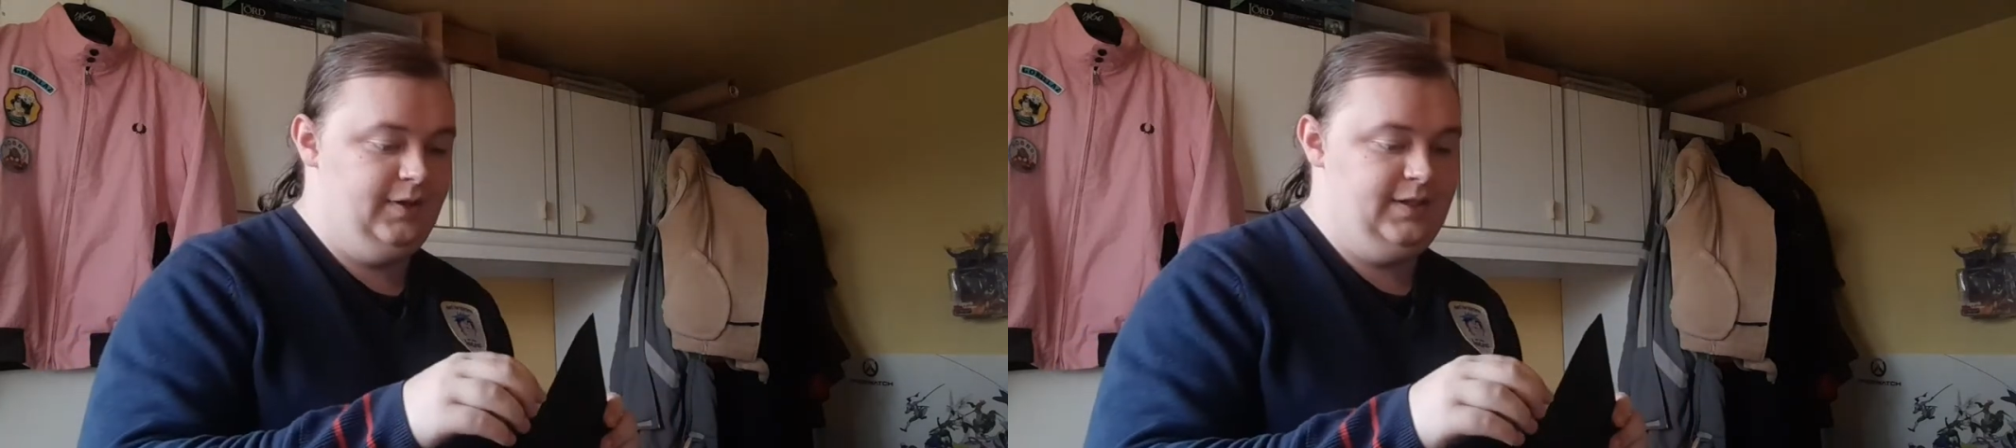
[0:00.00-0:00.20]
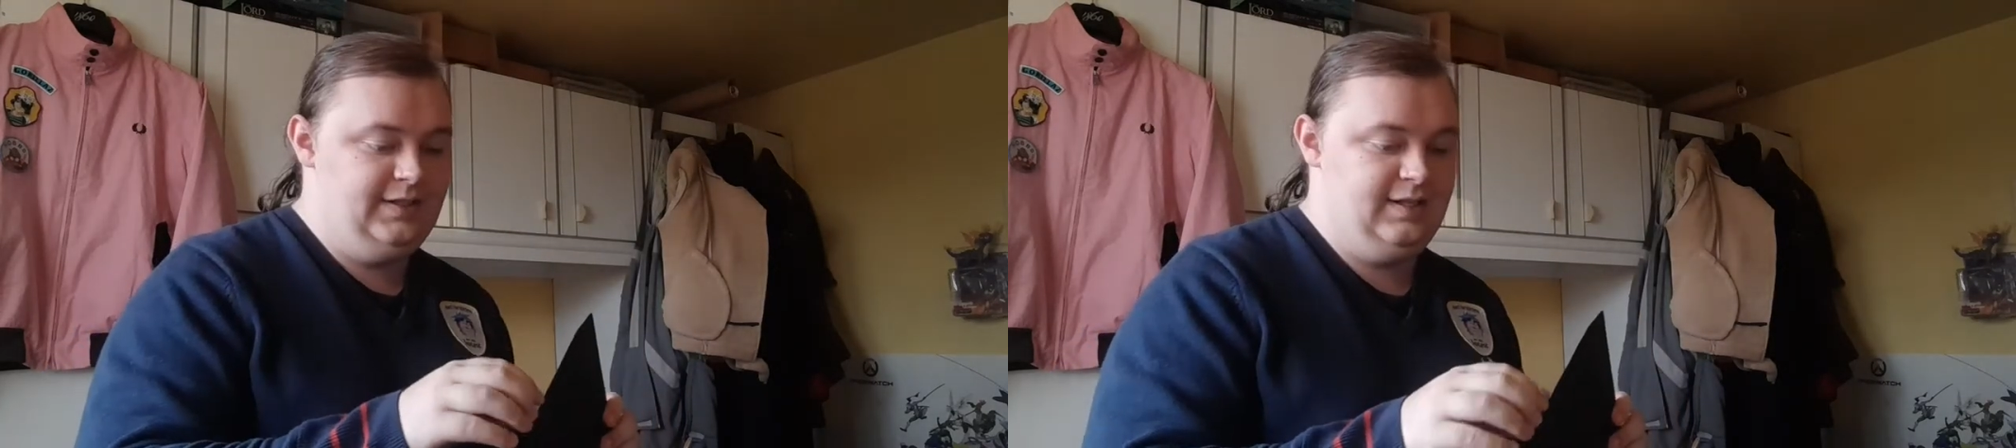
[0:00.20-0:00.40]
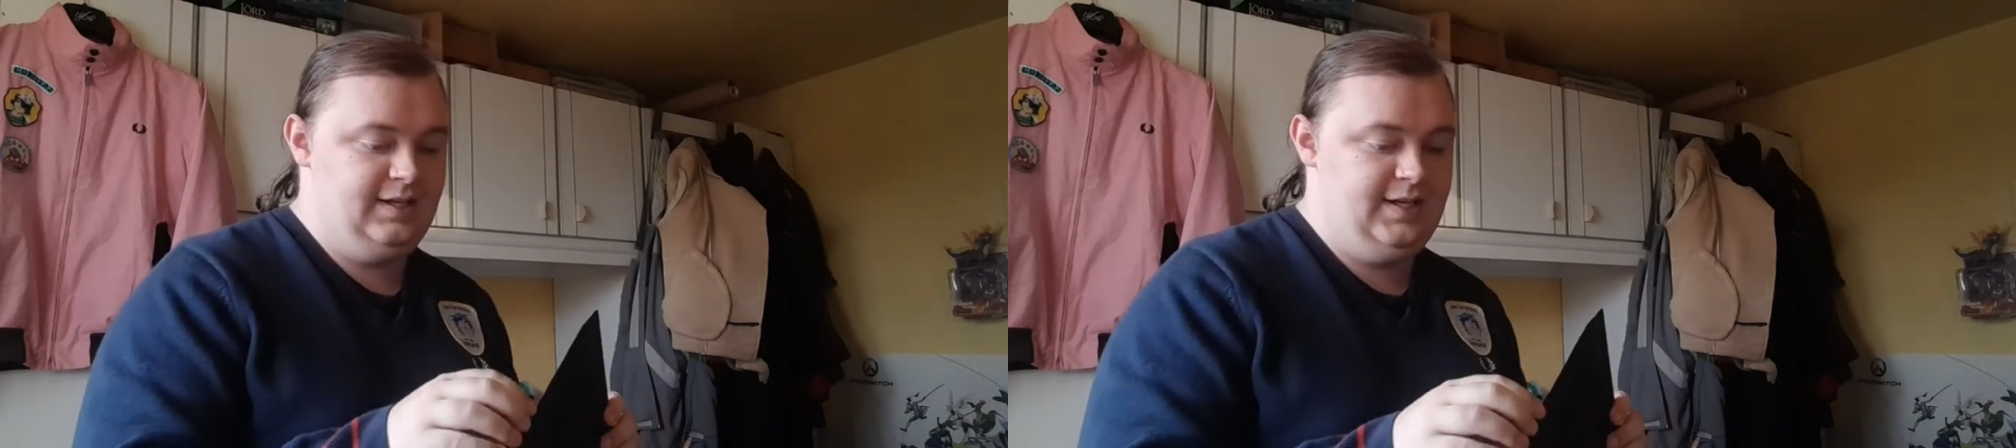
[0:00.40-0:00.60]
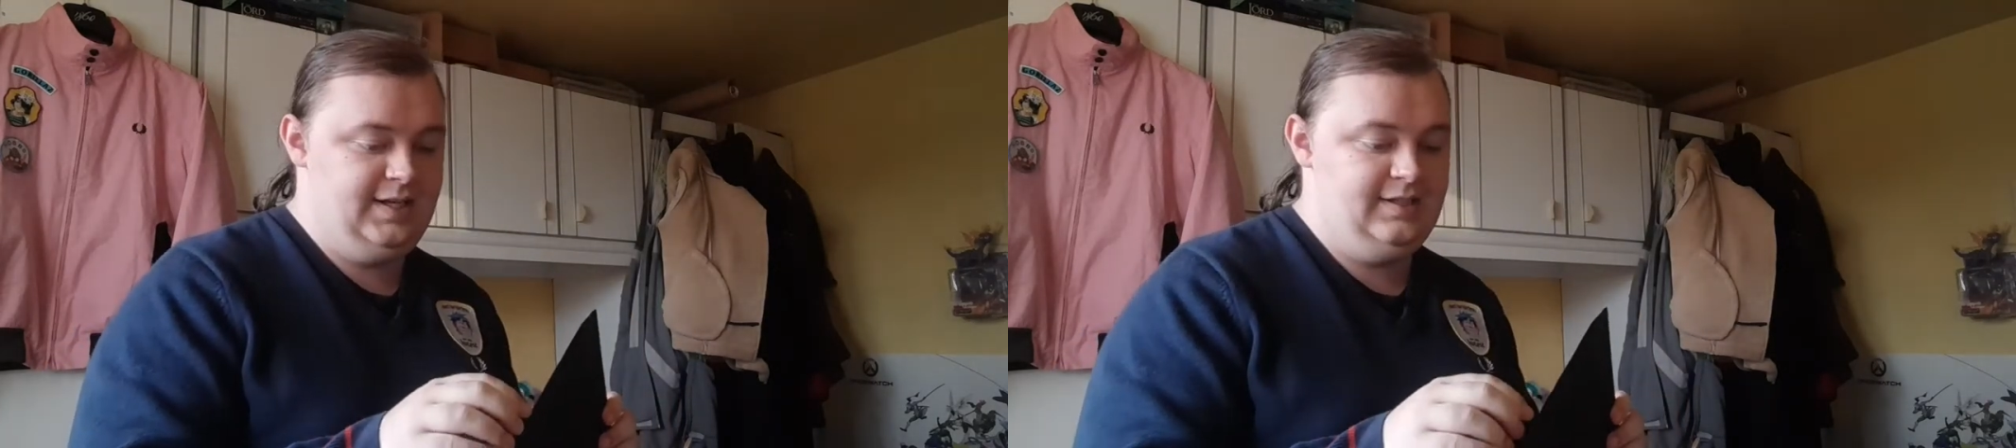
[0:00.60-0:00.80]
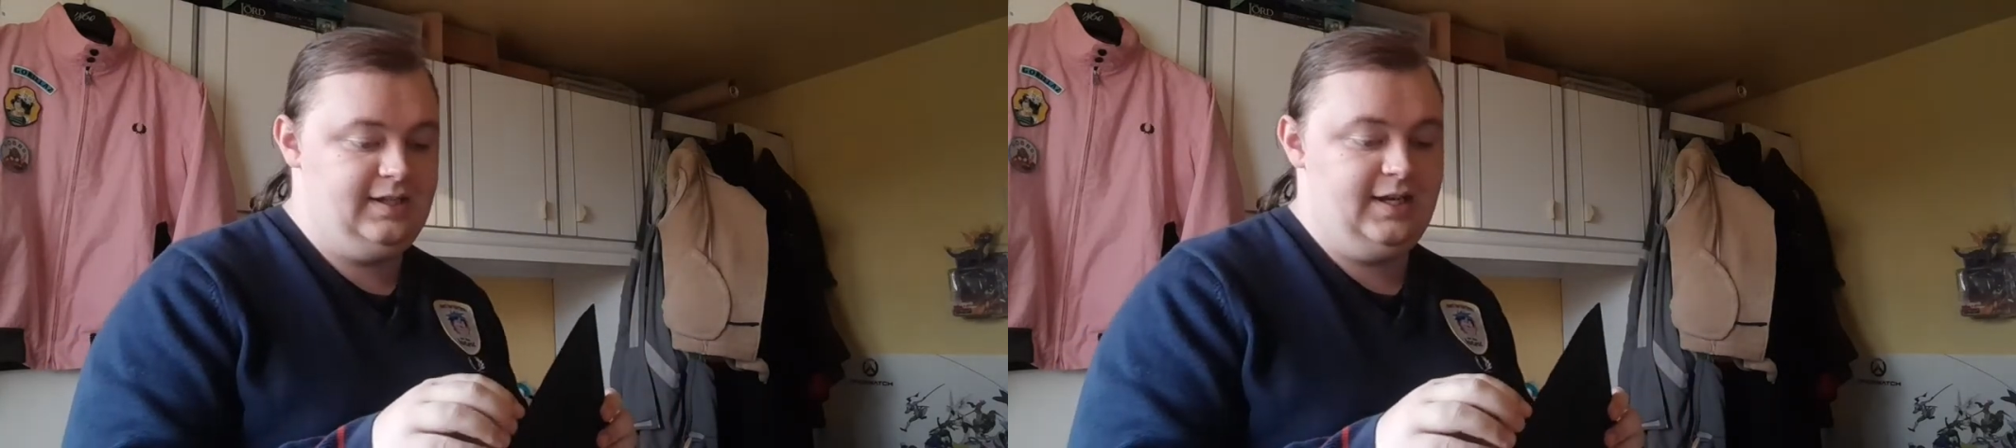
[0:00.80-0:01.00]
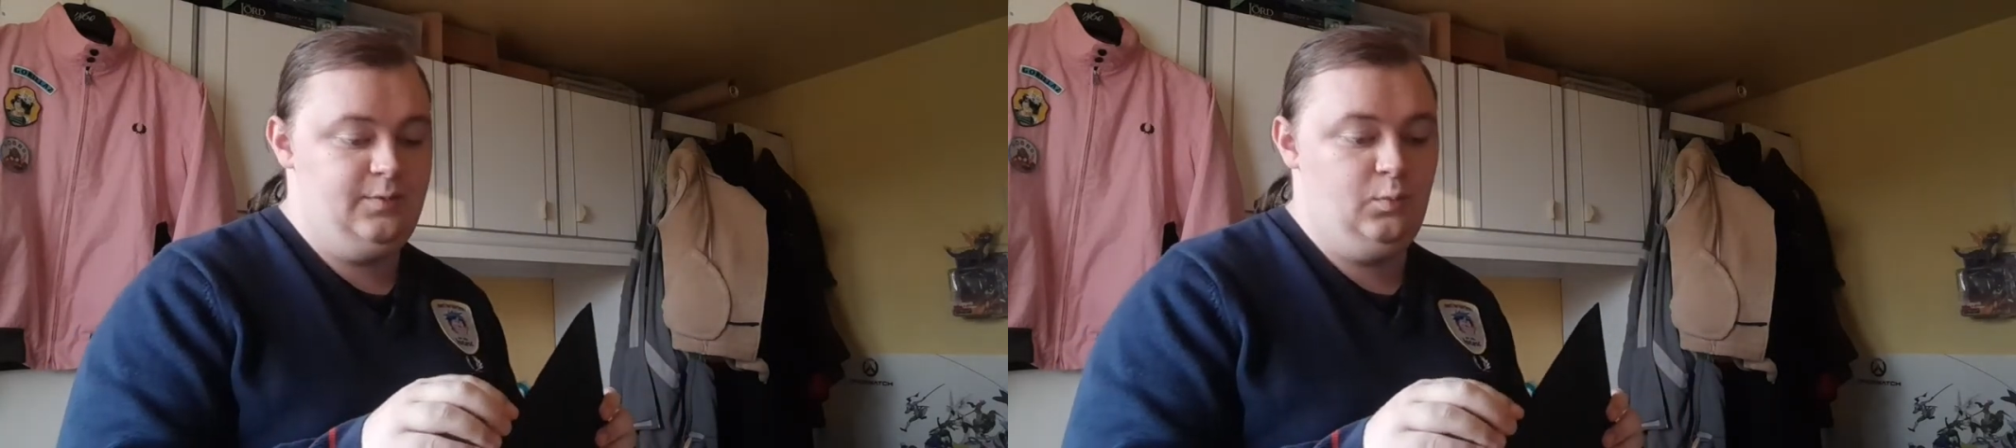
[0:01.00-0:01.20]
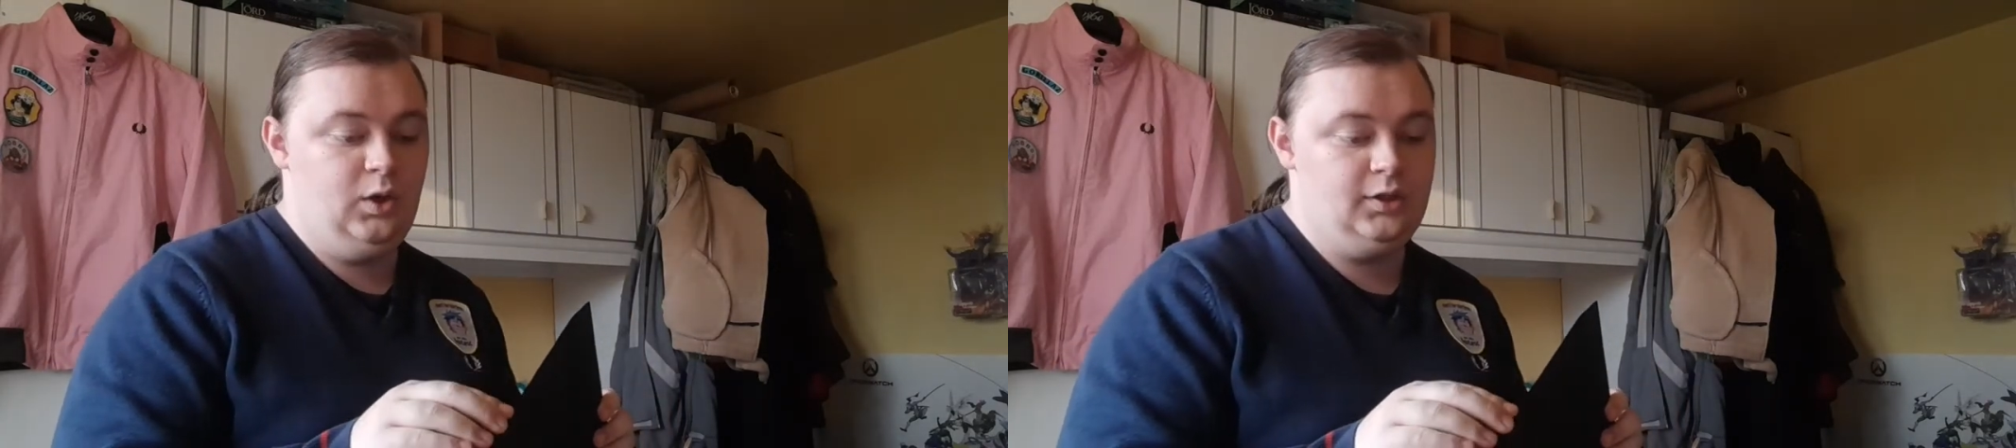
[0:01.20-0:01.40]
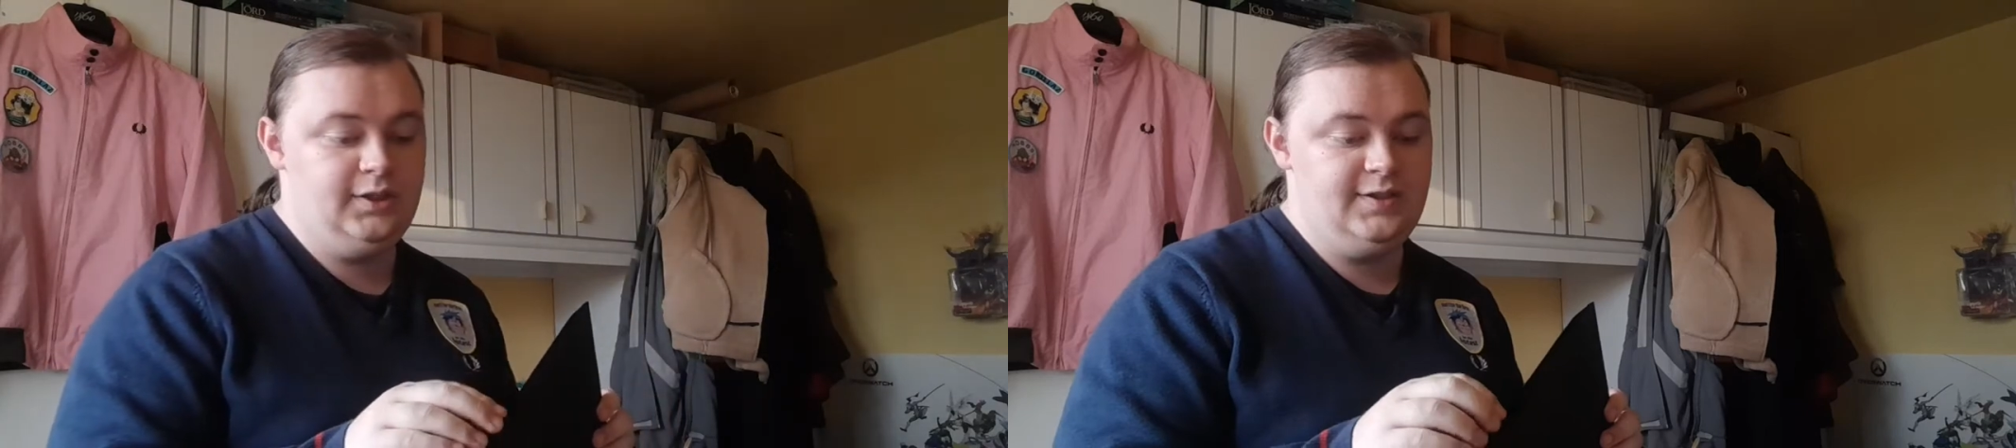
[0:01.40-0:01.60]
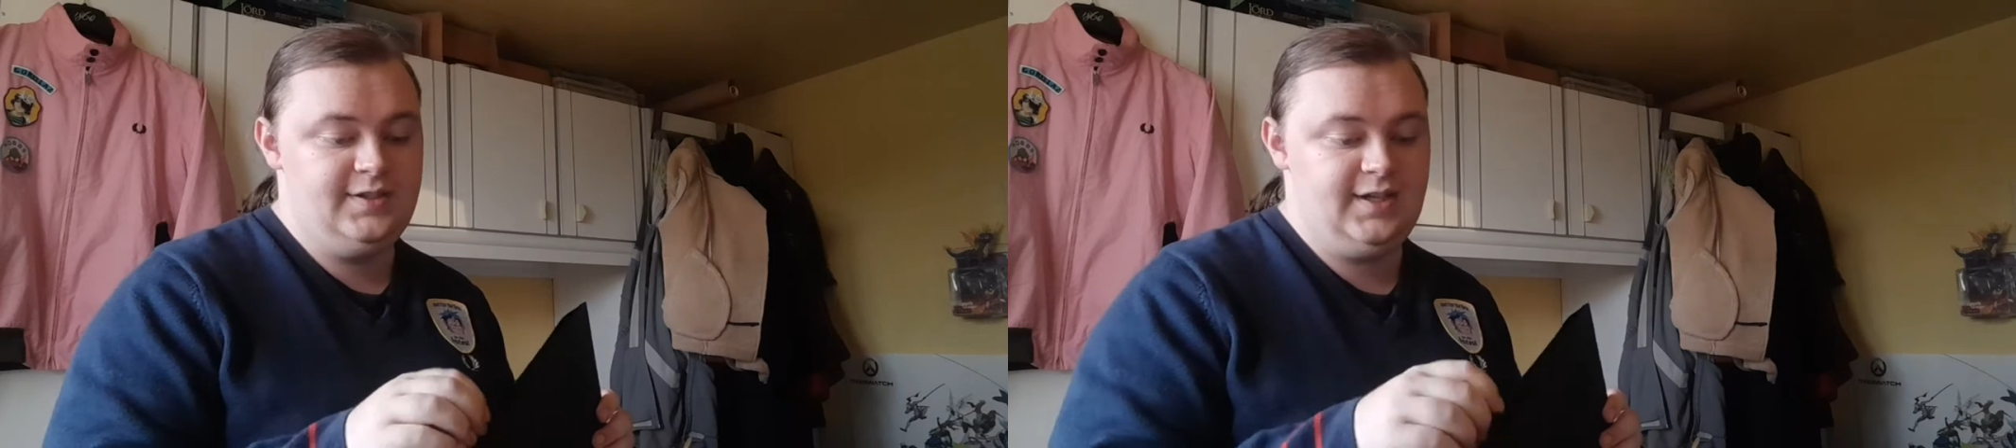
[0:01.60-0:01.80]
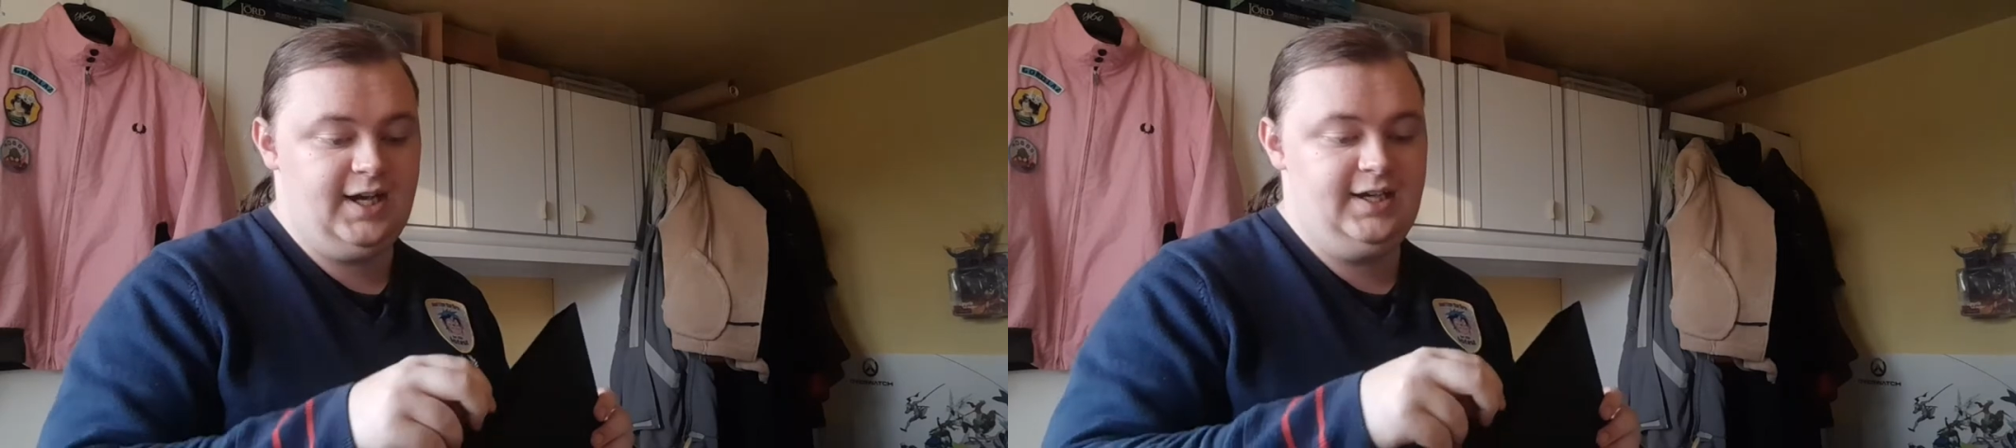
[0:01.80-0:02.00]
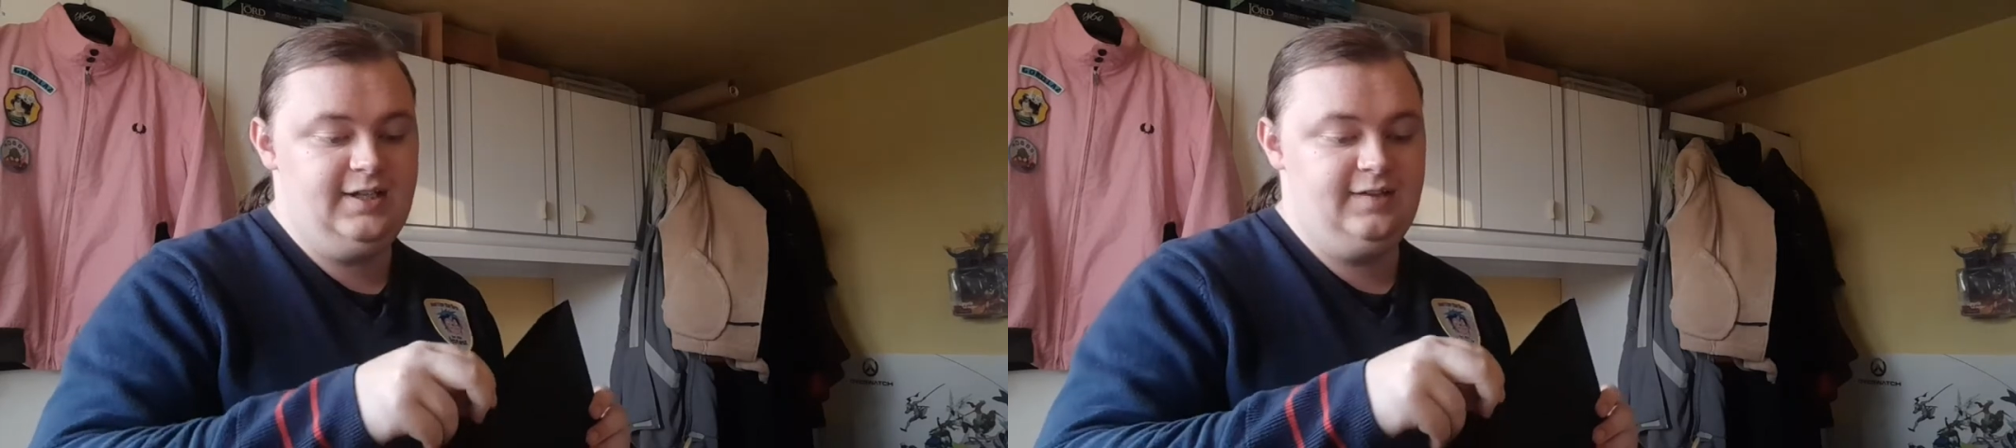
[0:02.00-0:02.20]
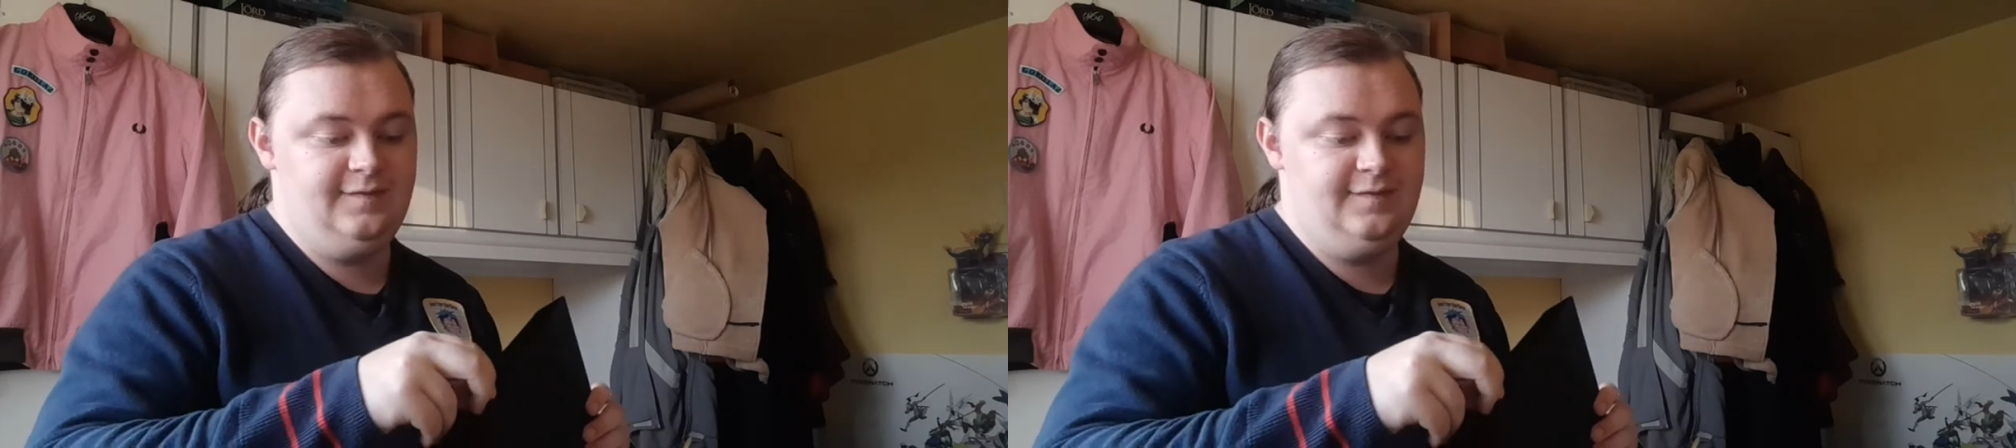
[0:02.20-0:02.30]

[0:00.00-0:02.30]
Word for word: is that it is a one-sided